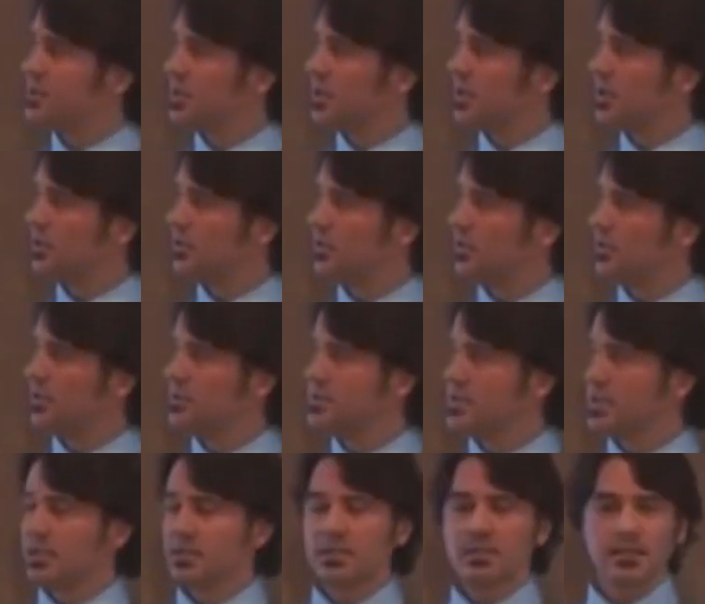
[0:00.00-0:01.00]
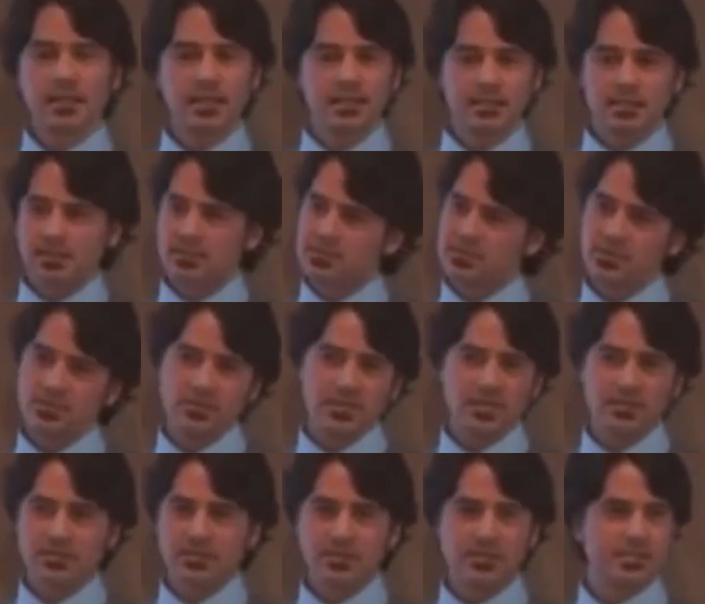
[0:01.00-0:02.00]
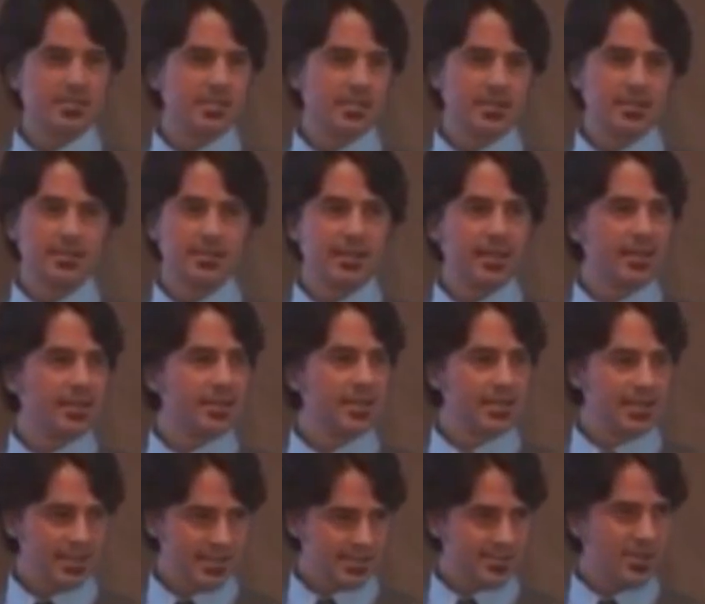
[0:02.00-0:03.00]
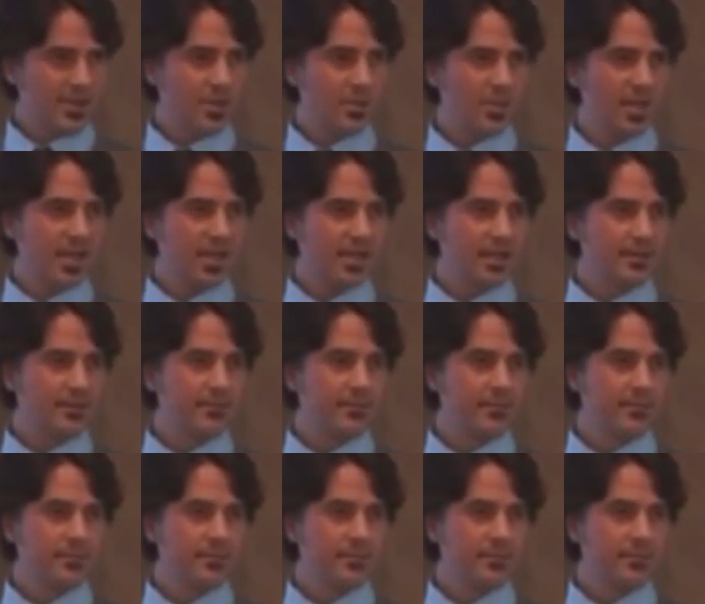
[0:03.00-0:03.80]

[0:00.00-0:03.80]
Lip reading: Do you know cellulite? There's no alkaline cellulite. It's all bad.